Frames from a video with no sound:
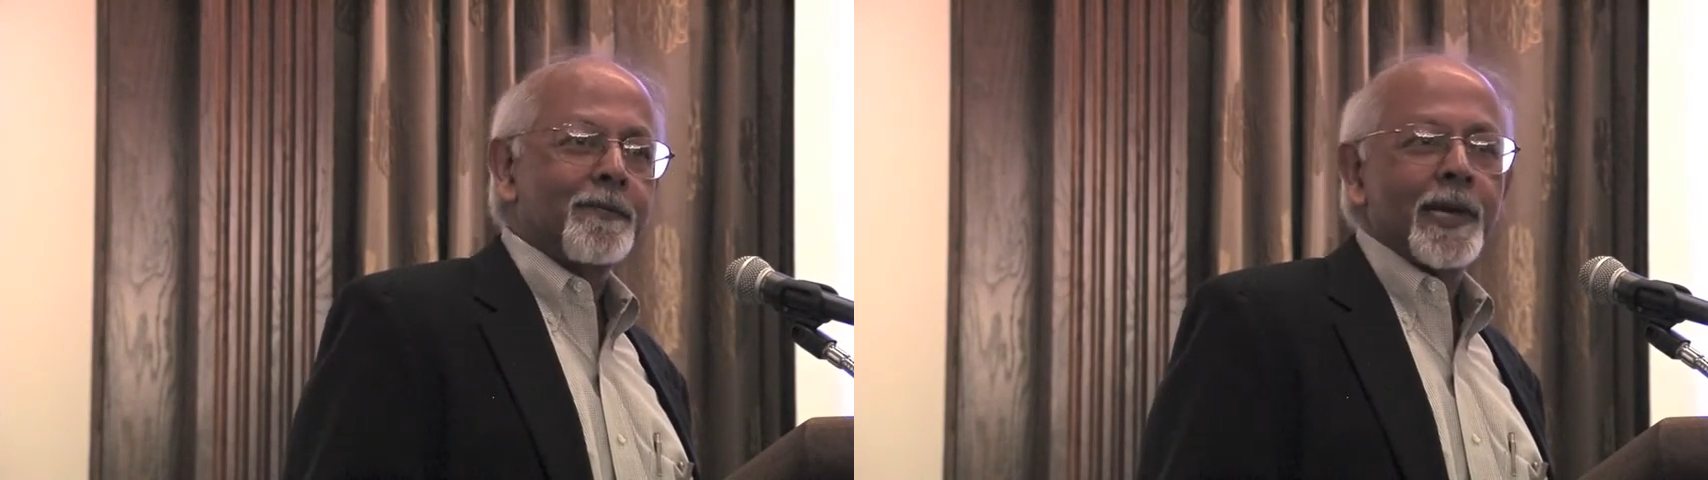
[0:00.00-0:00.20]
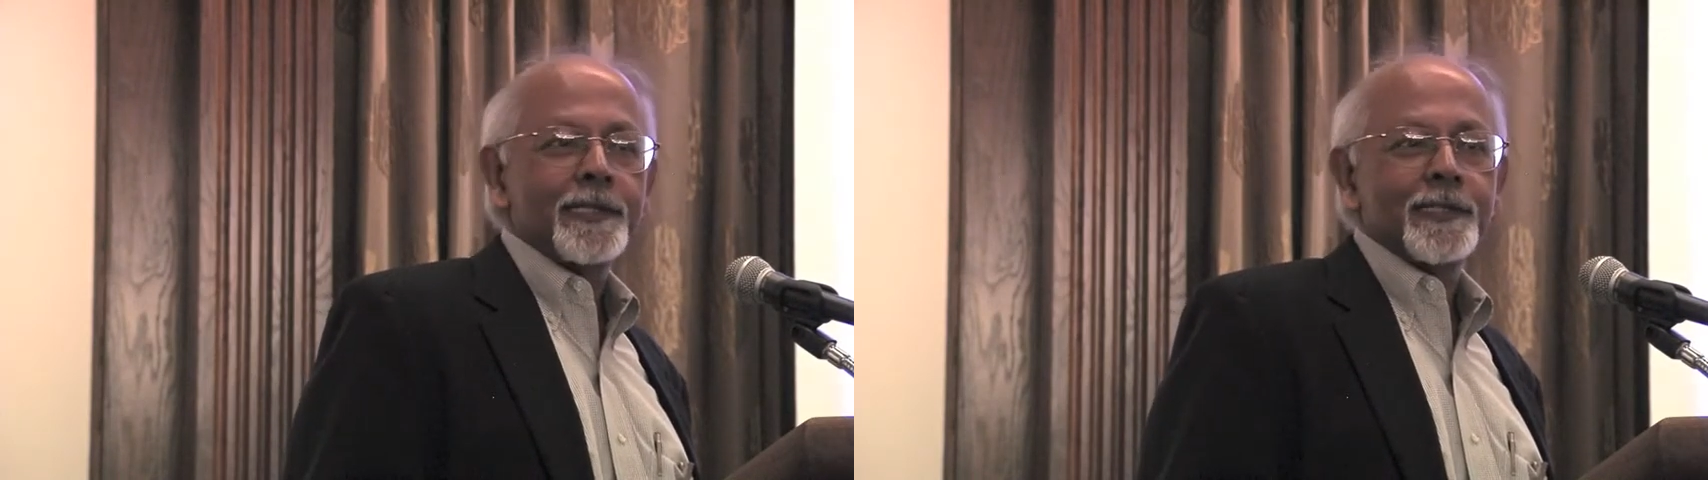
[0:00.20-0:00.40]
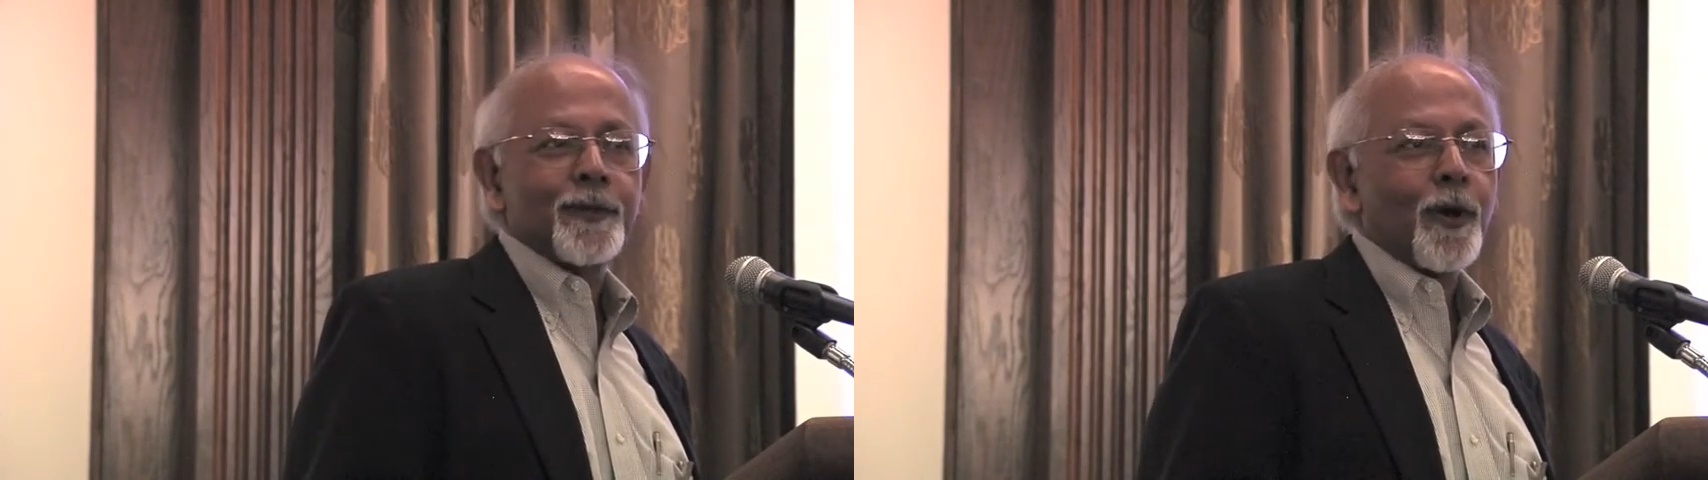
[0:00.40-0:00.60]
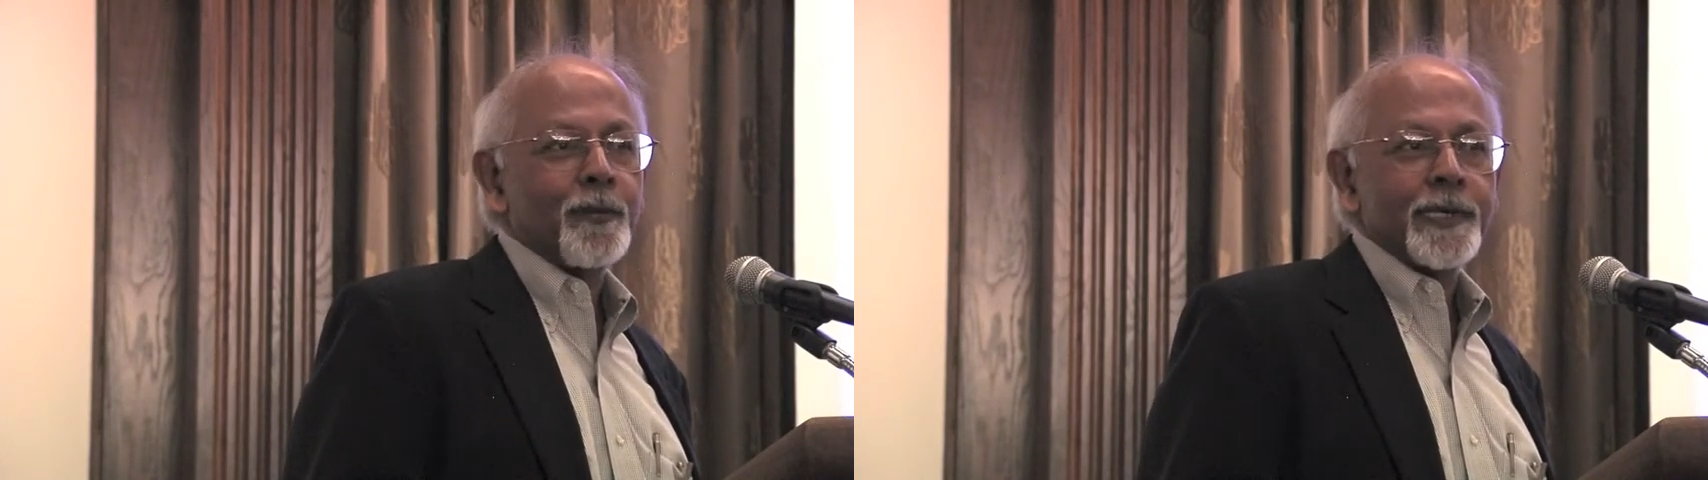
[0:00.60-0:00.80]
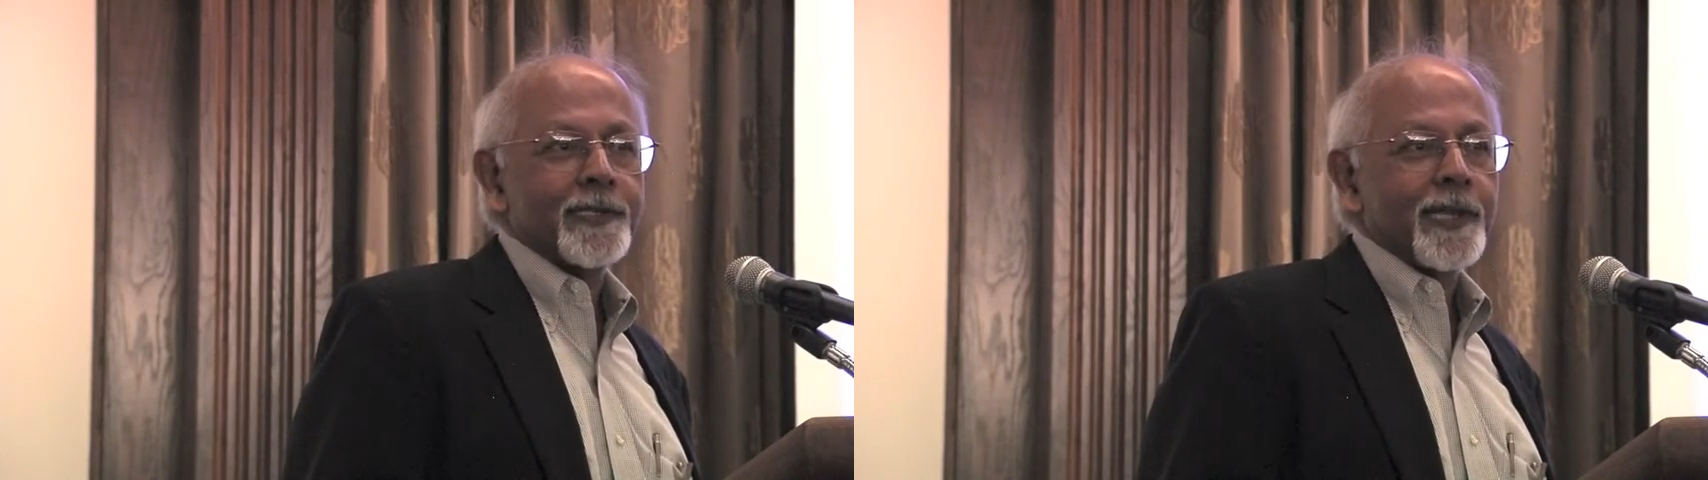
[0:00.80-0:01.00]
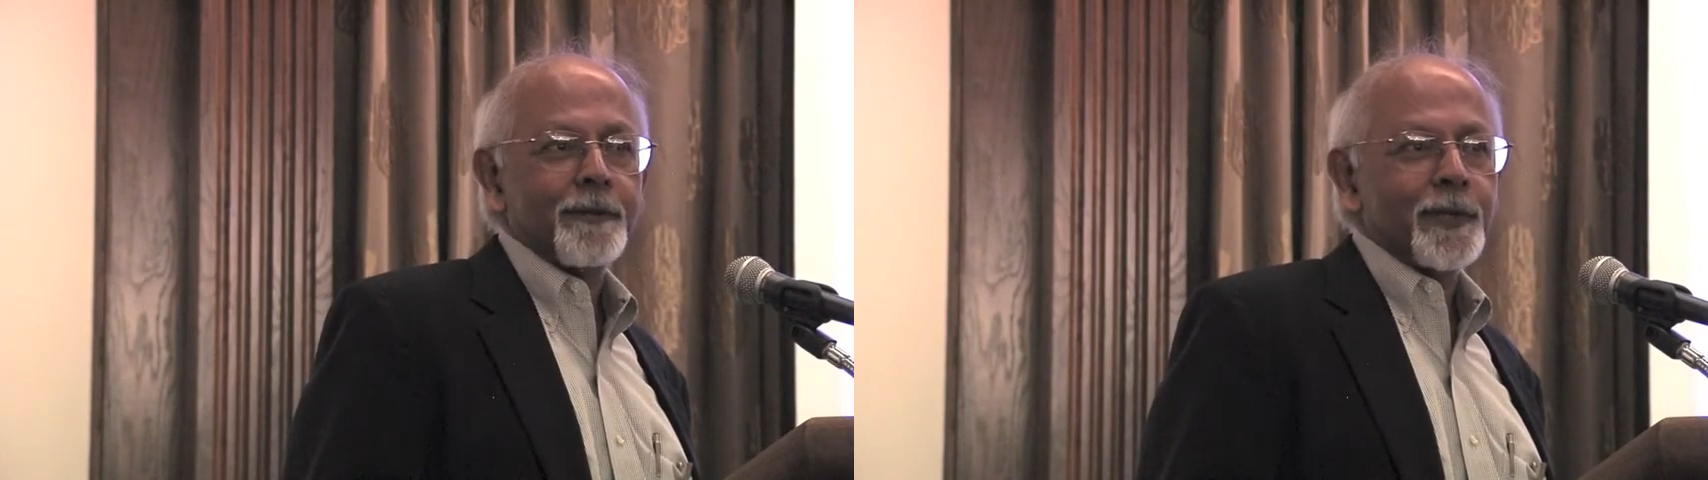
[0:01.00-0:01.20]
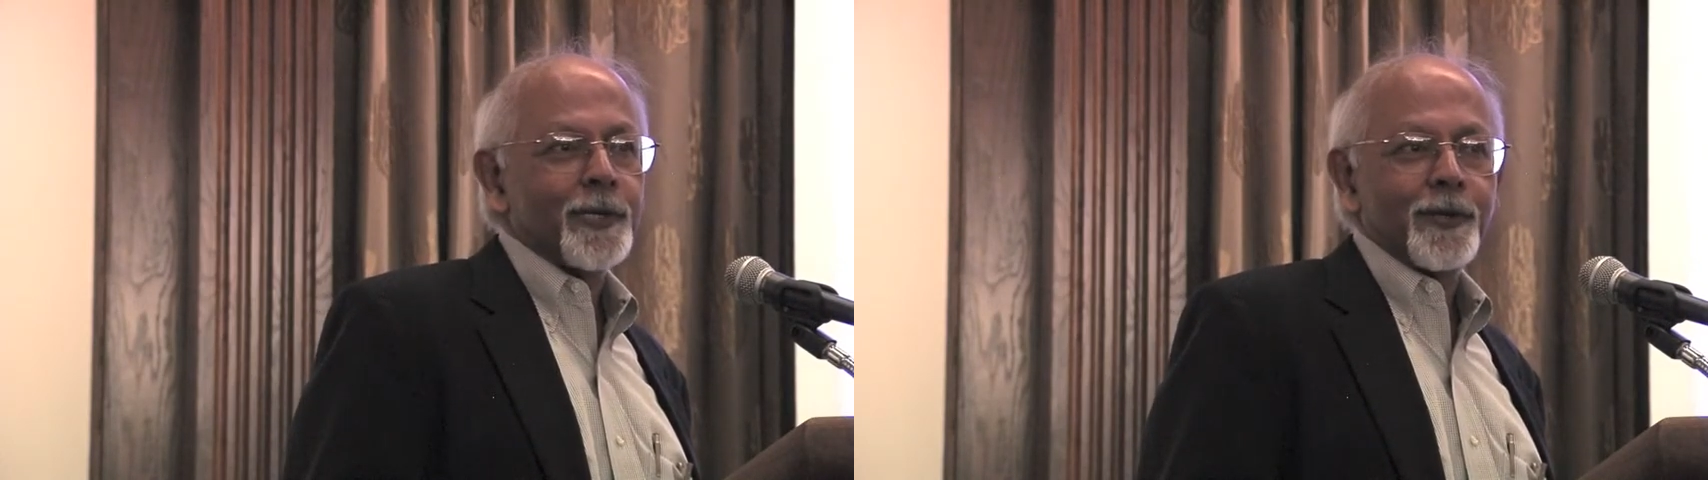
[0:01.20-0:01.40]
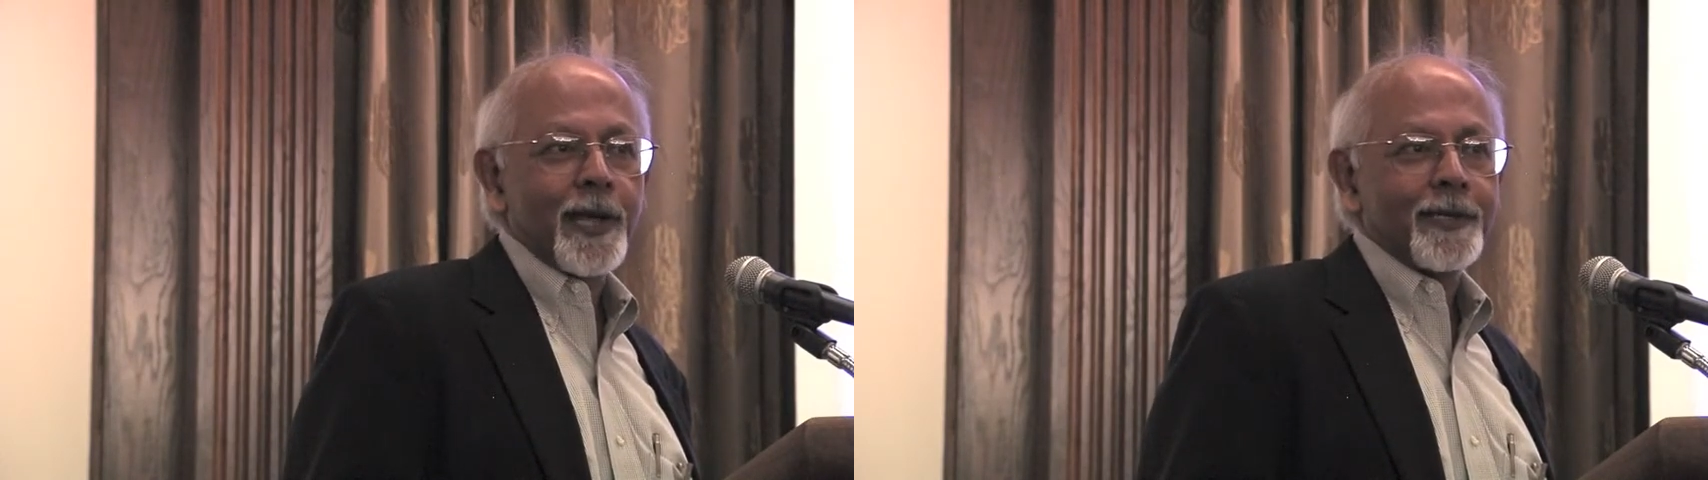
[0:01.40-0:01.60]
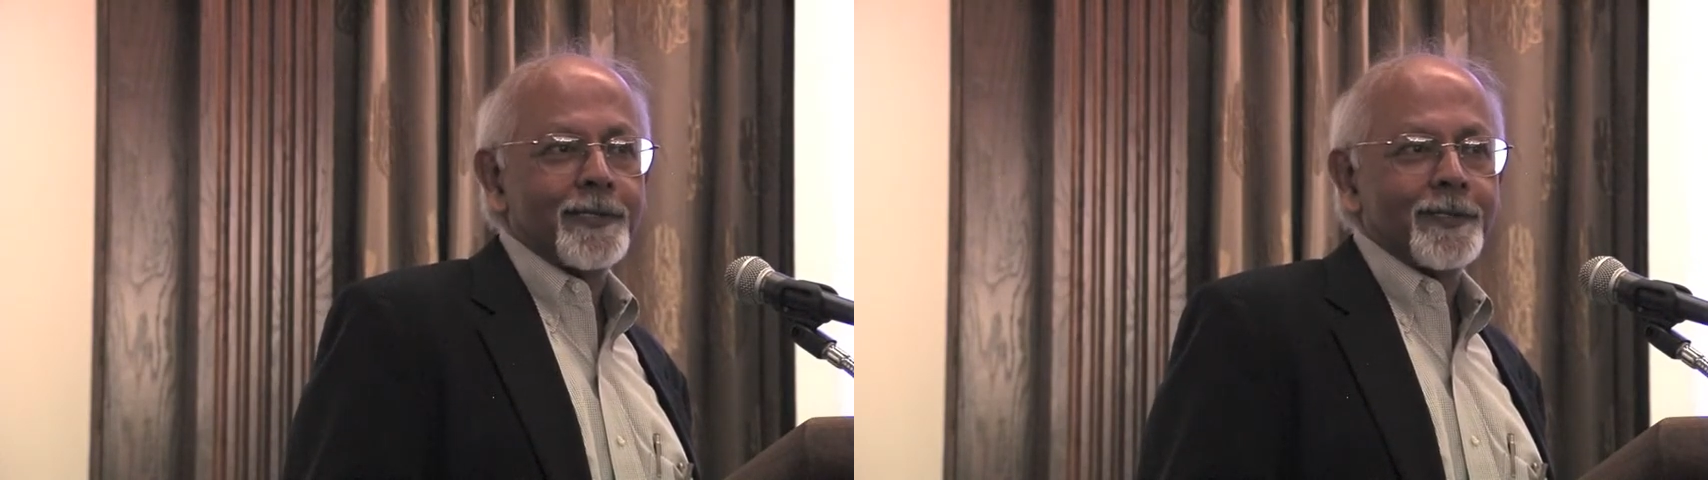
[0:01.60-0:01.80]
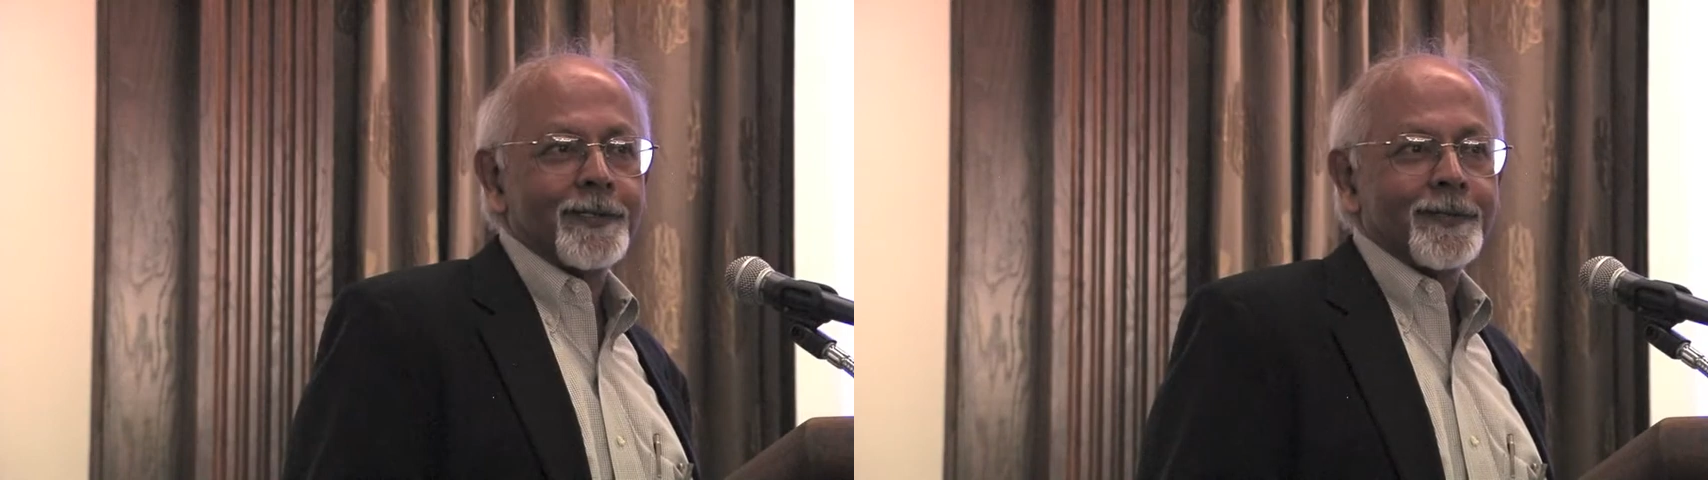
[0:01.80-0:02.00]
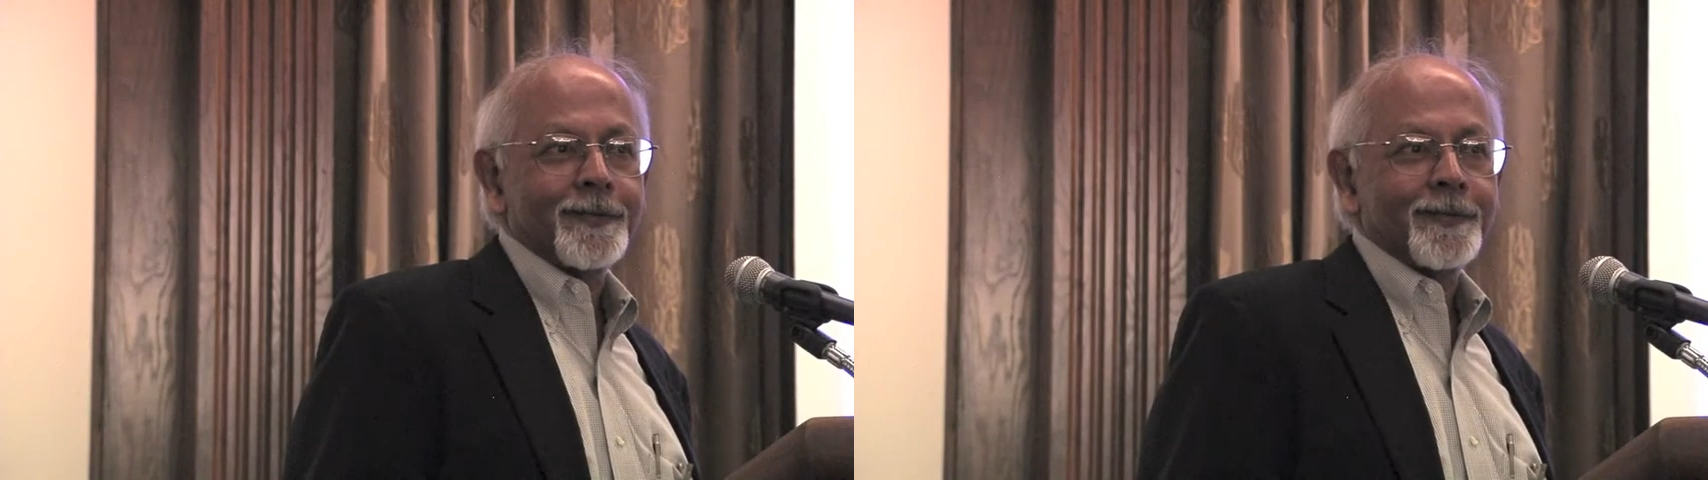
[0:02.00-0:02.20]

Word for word: by these comets and meteorites.